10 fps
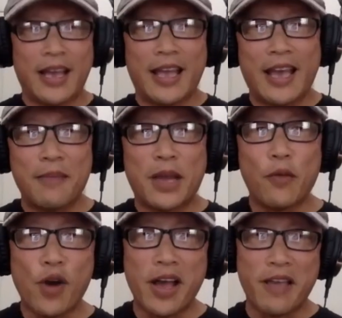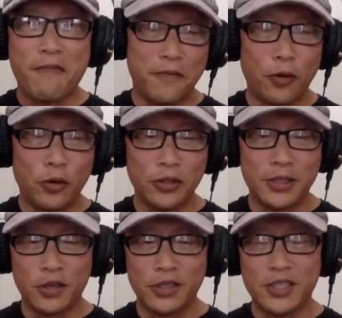I had my wife
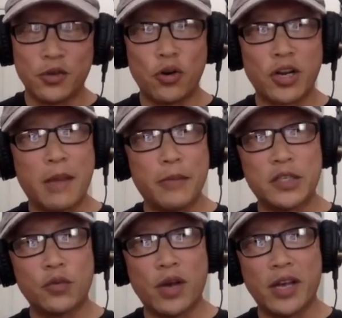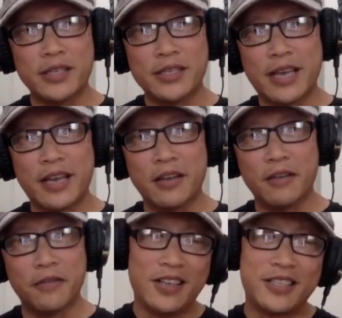fold these origami swans out
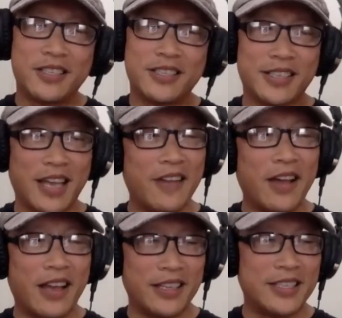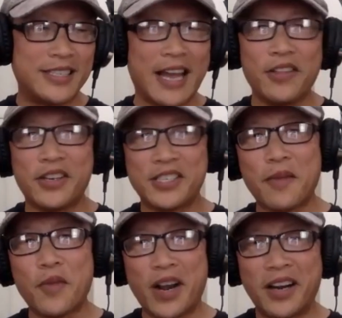of I don't, it's down there
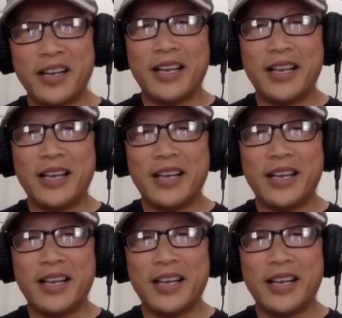somewhere.